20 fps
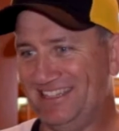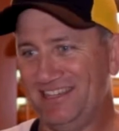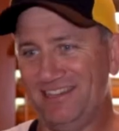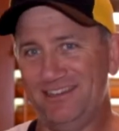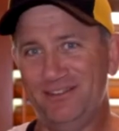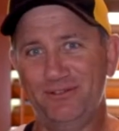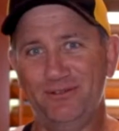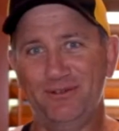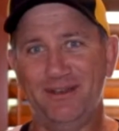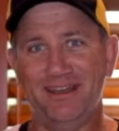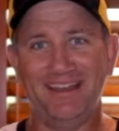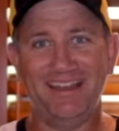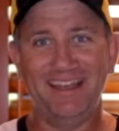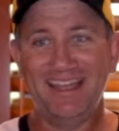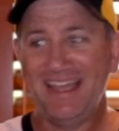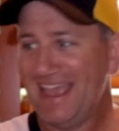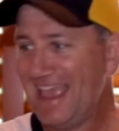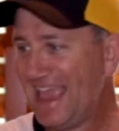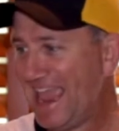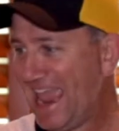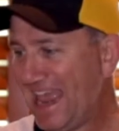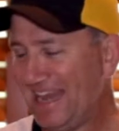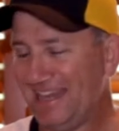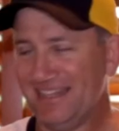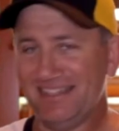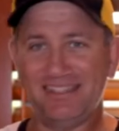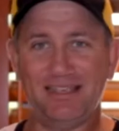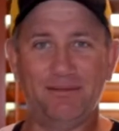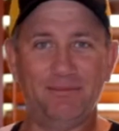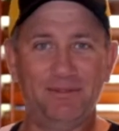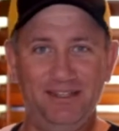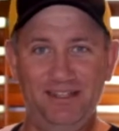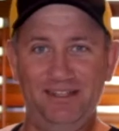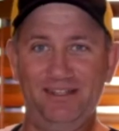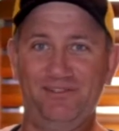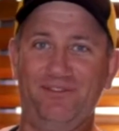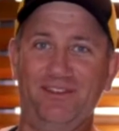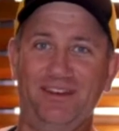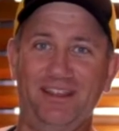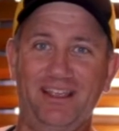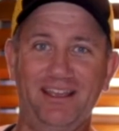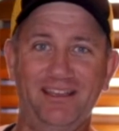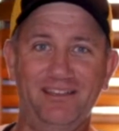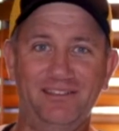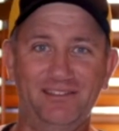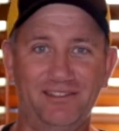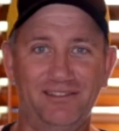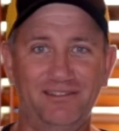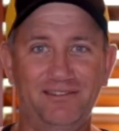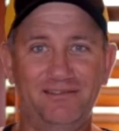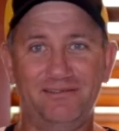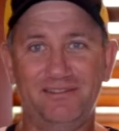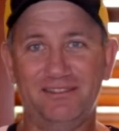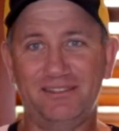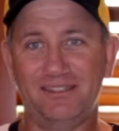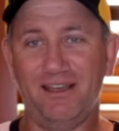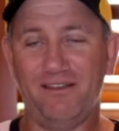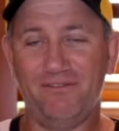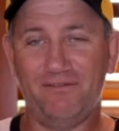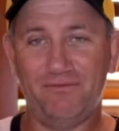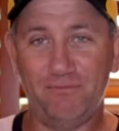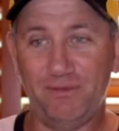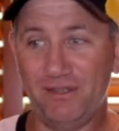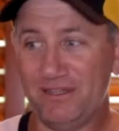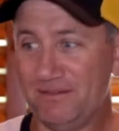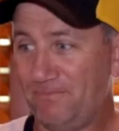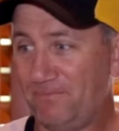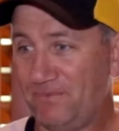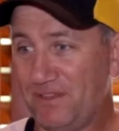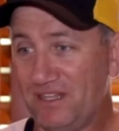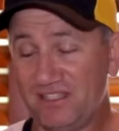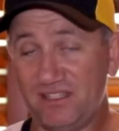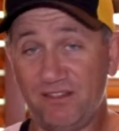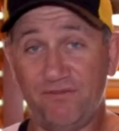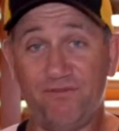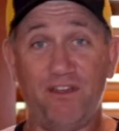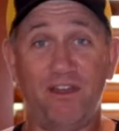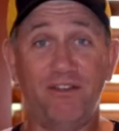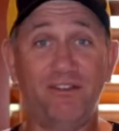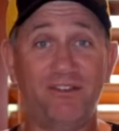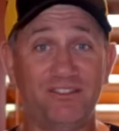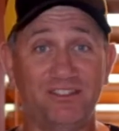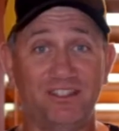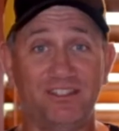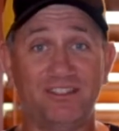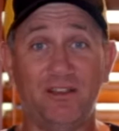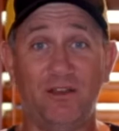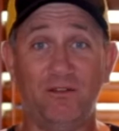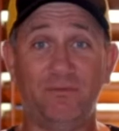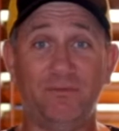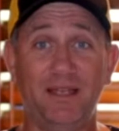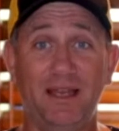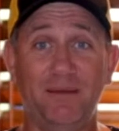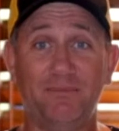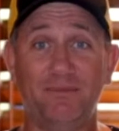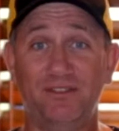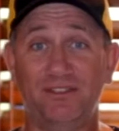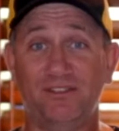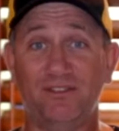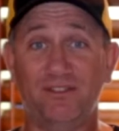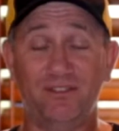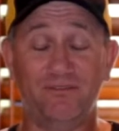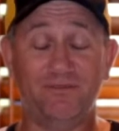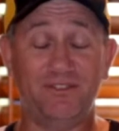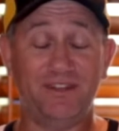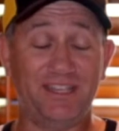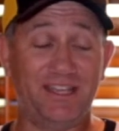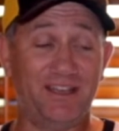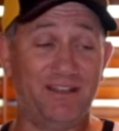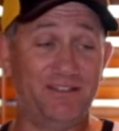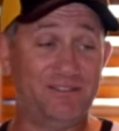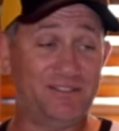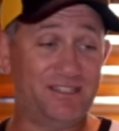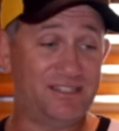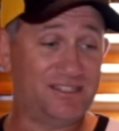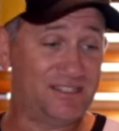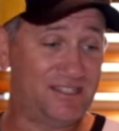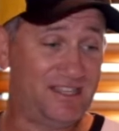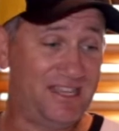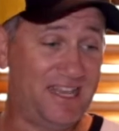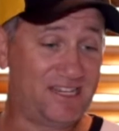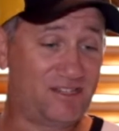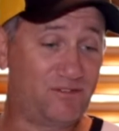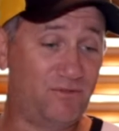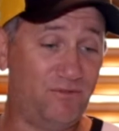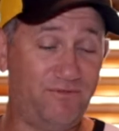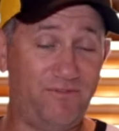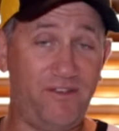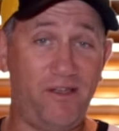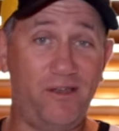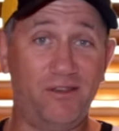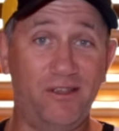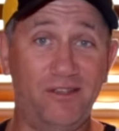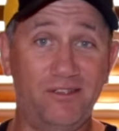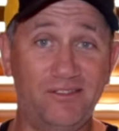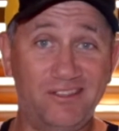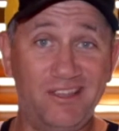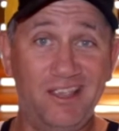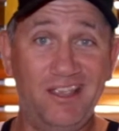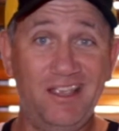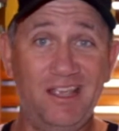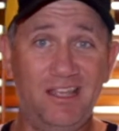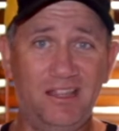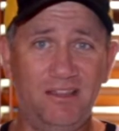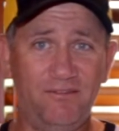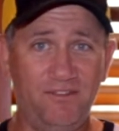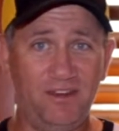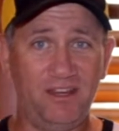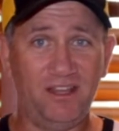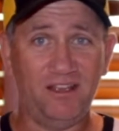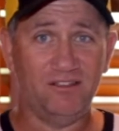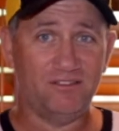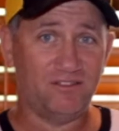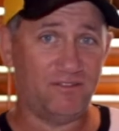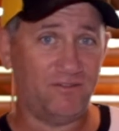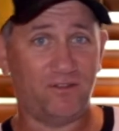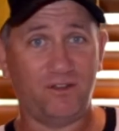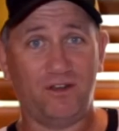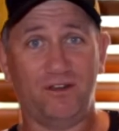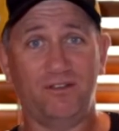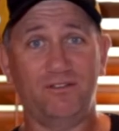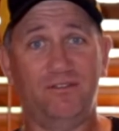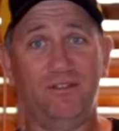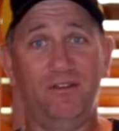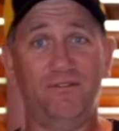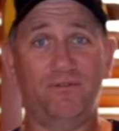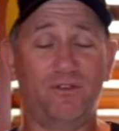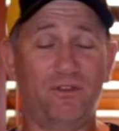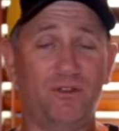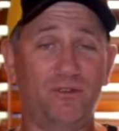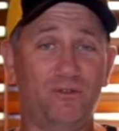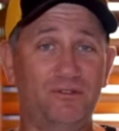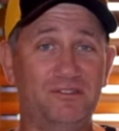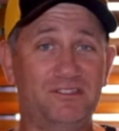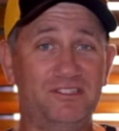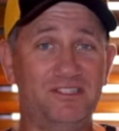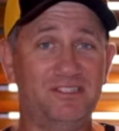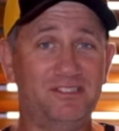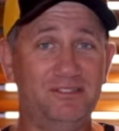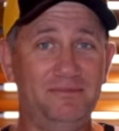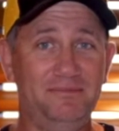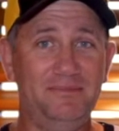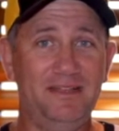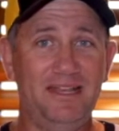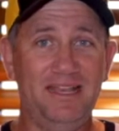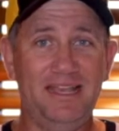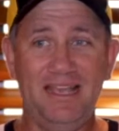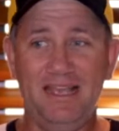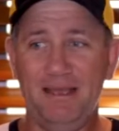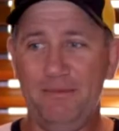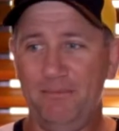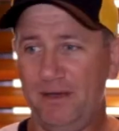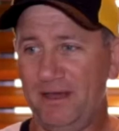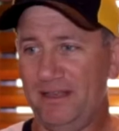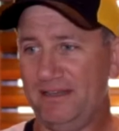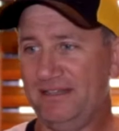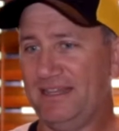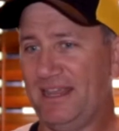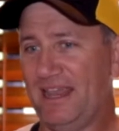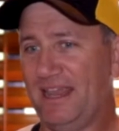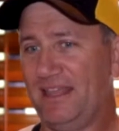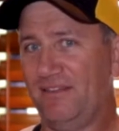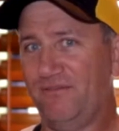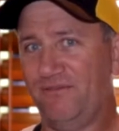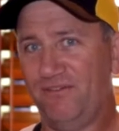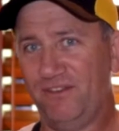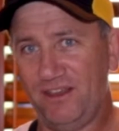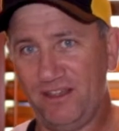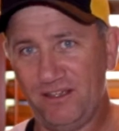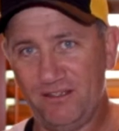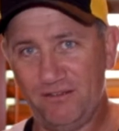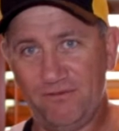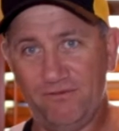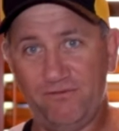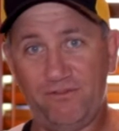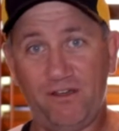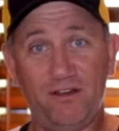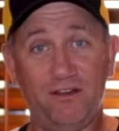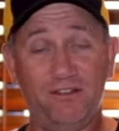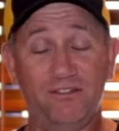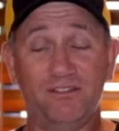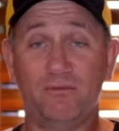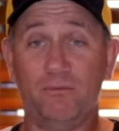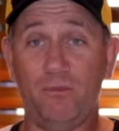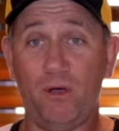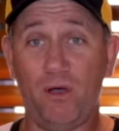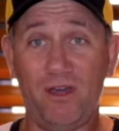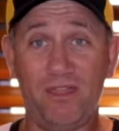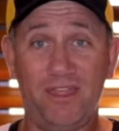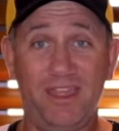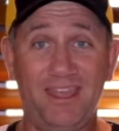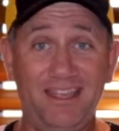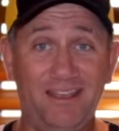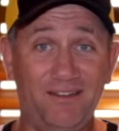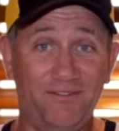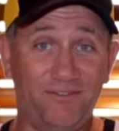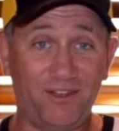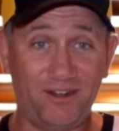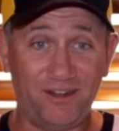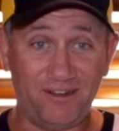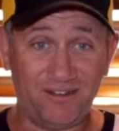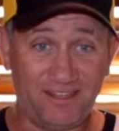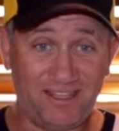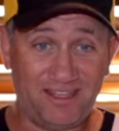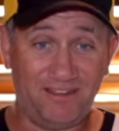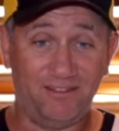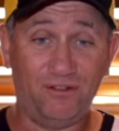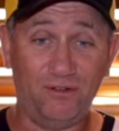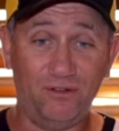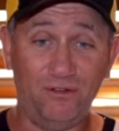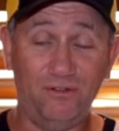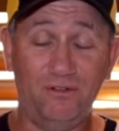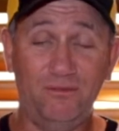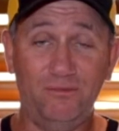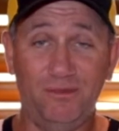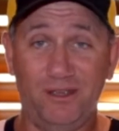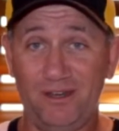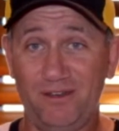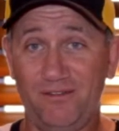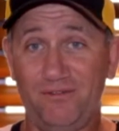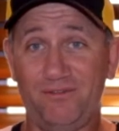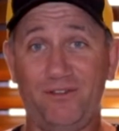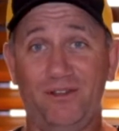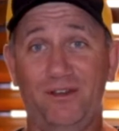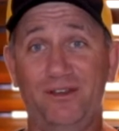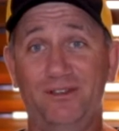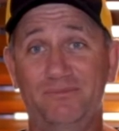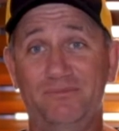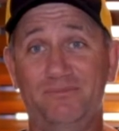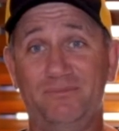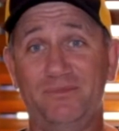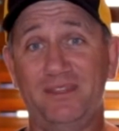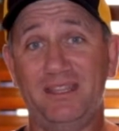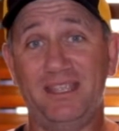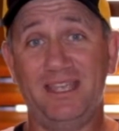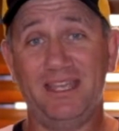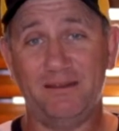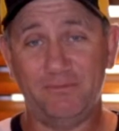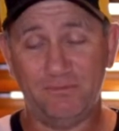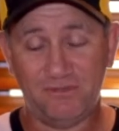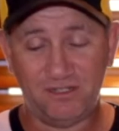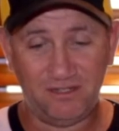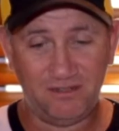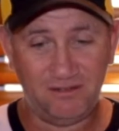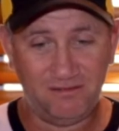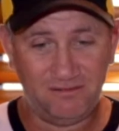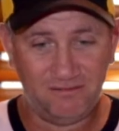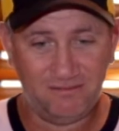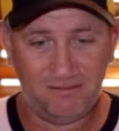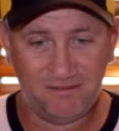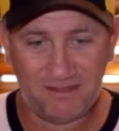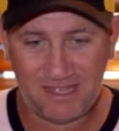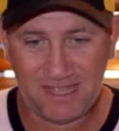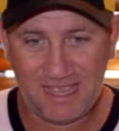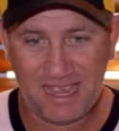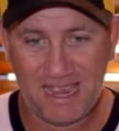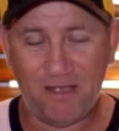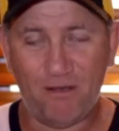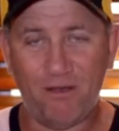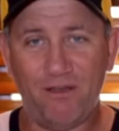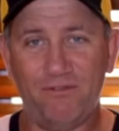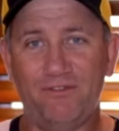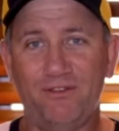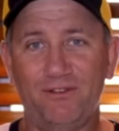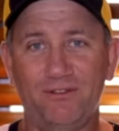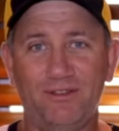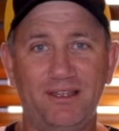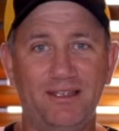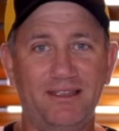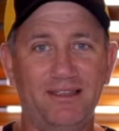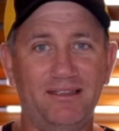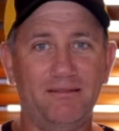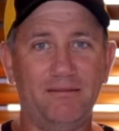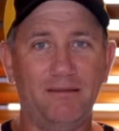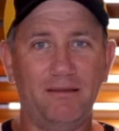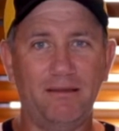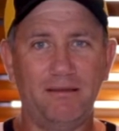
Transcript: to edit some of these videos and stuff. But it's the photos that's holding me up. It's not the videos; it's the actual photos. The videos I've got a good system, but yeah, the photos are my thing. I've got to get through them, and I've got to get them to how I feel they